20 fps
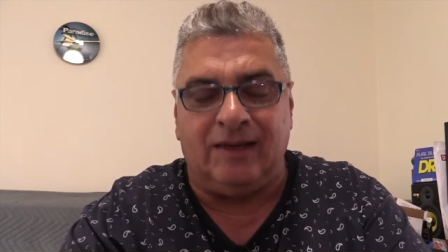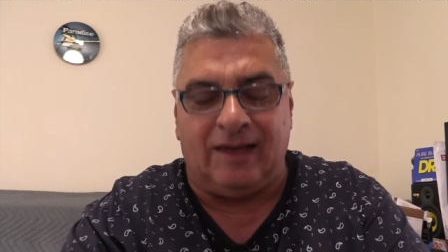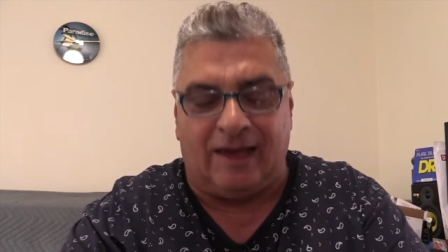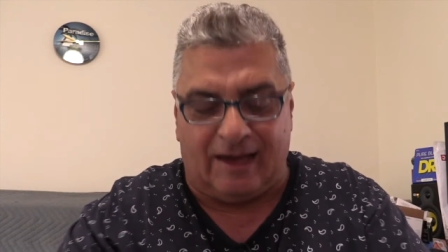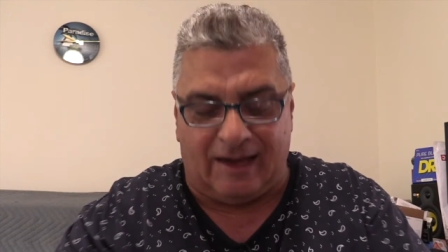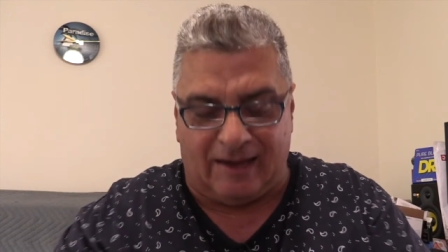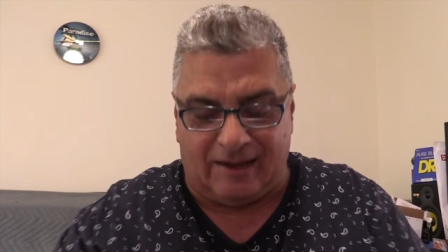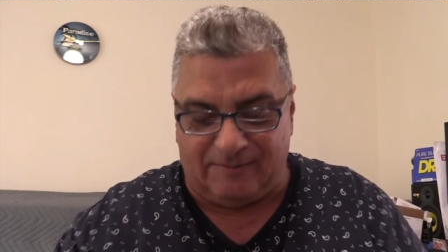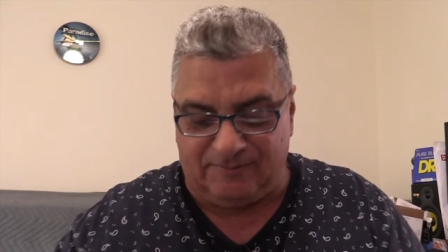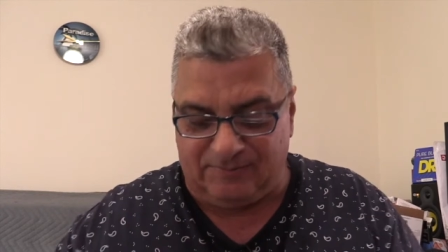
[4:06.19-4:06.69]

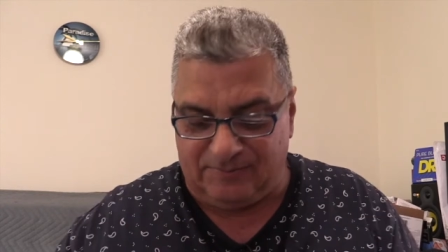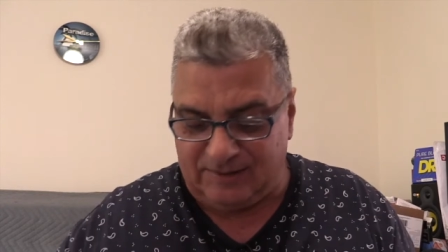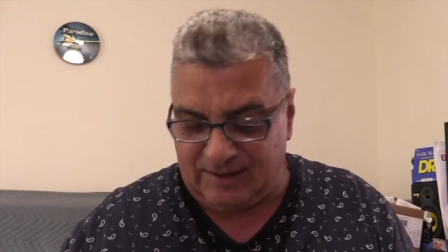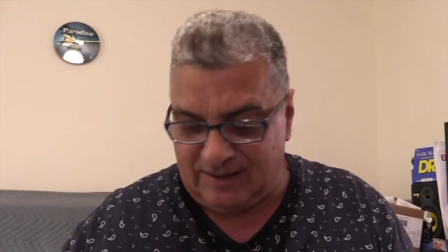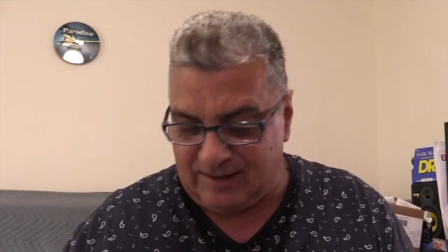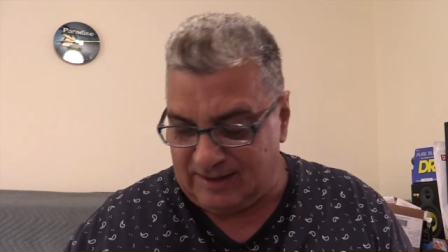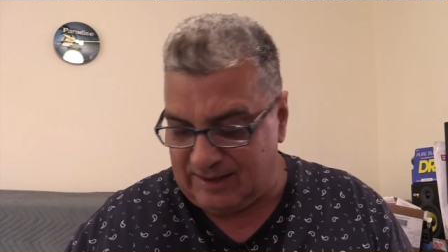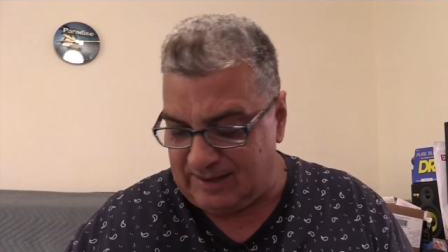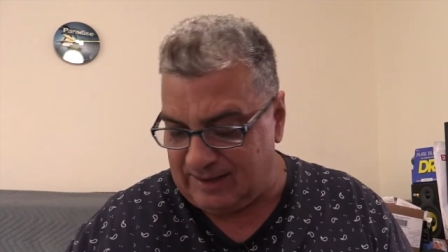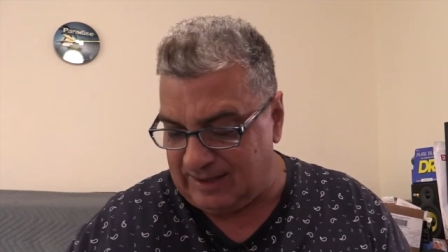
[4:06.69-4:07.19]

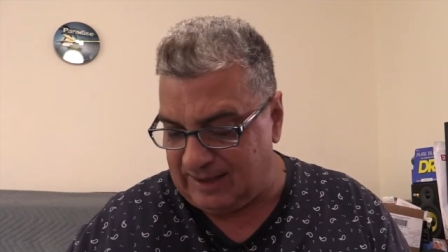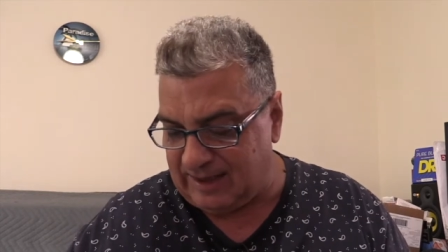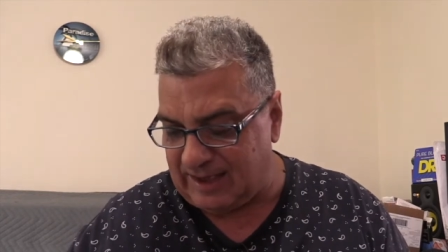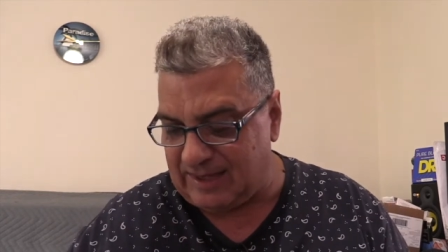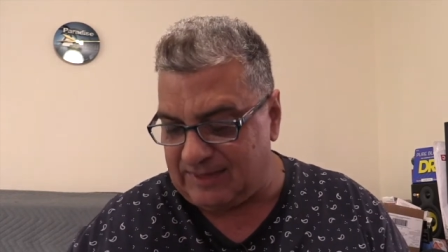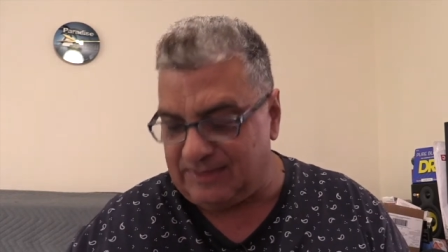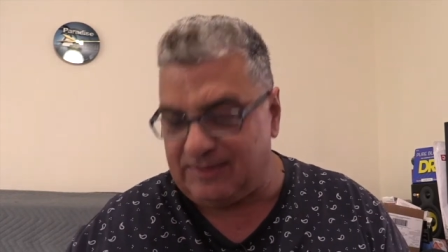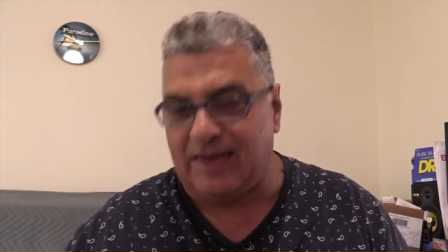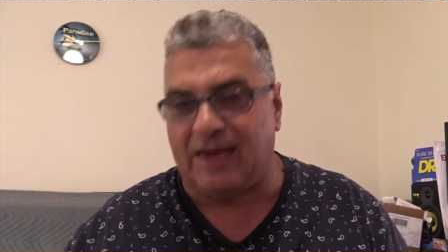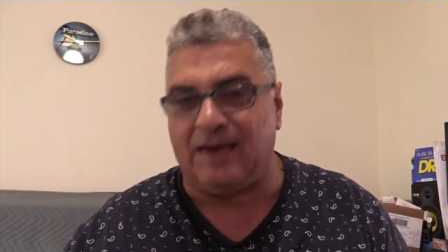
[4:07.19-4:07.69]

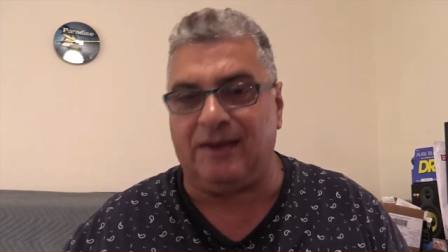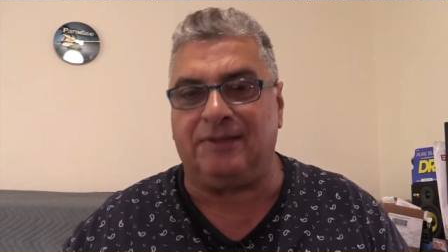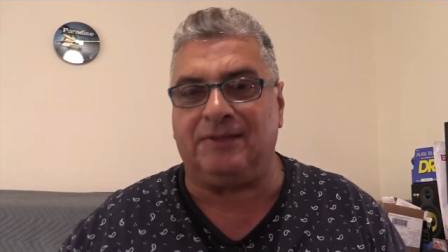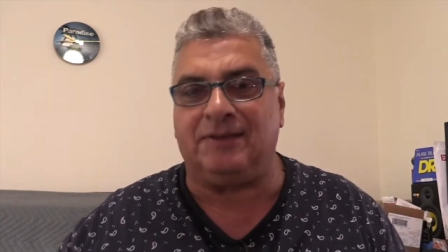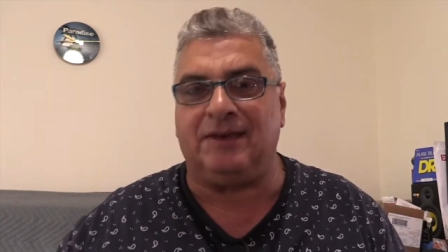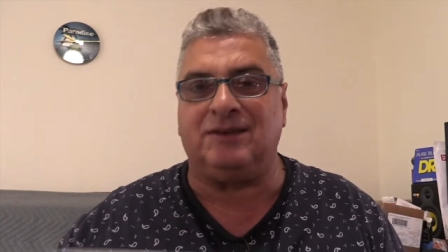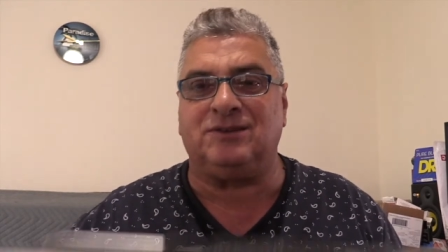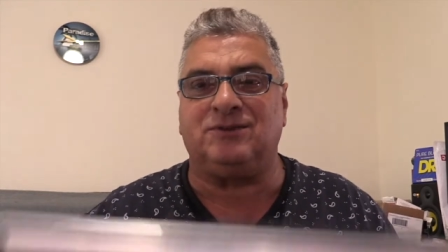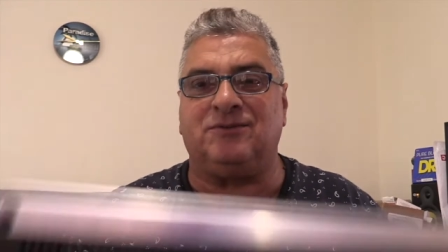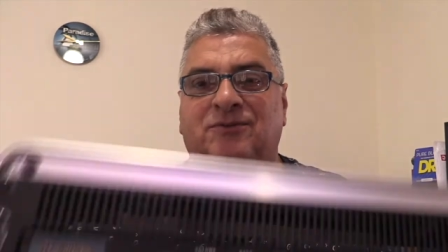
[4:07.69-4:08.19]
and
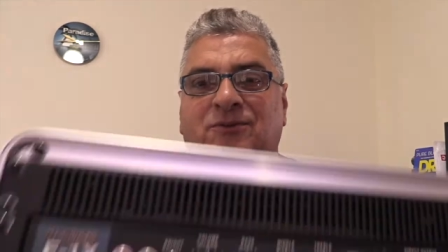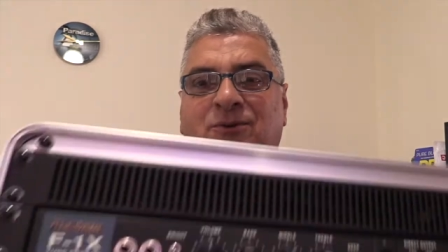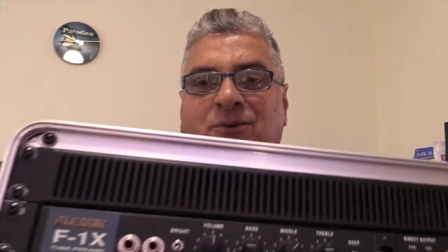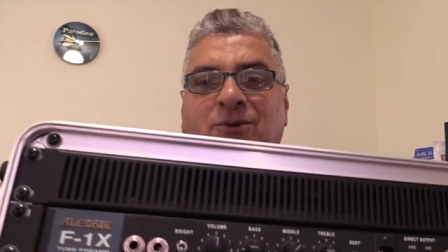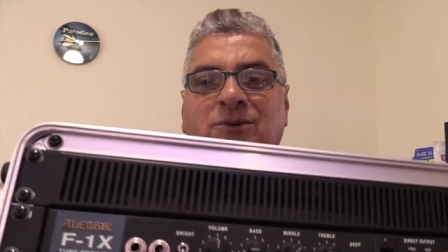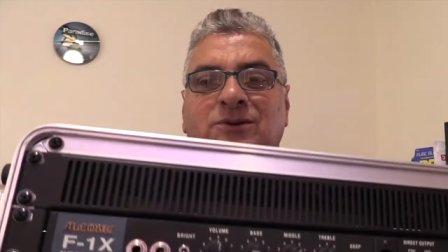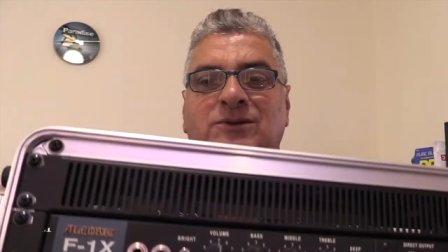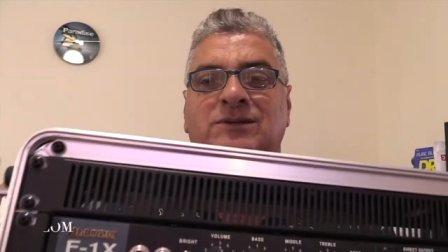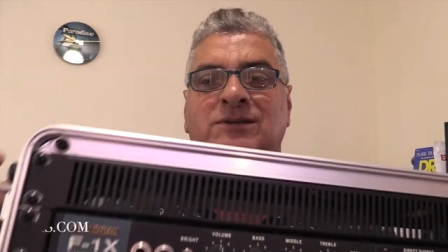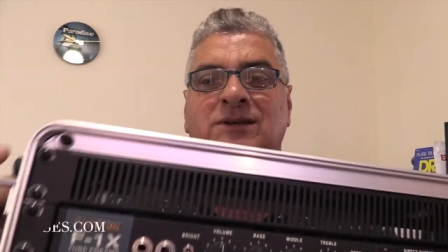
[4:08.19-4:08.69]
these of
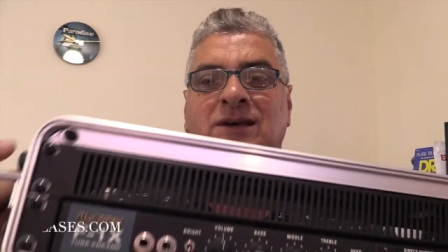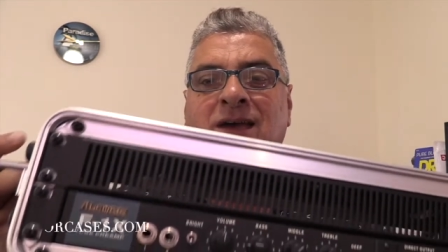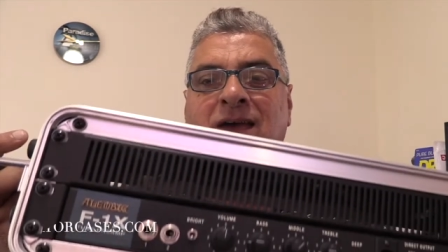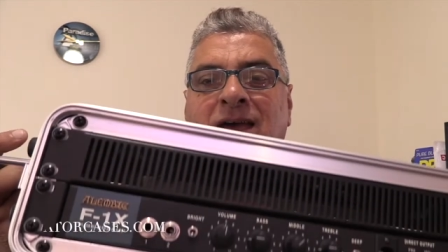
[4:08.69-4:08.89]
course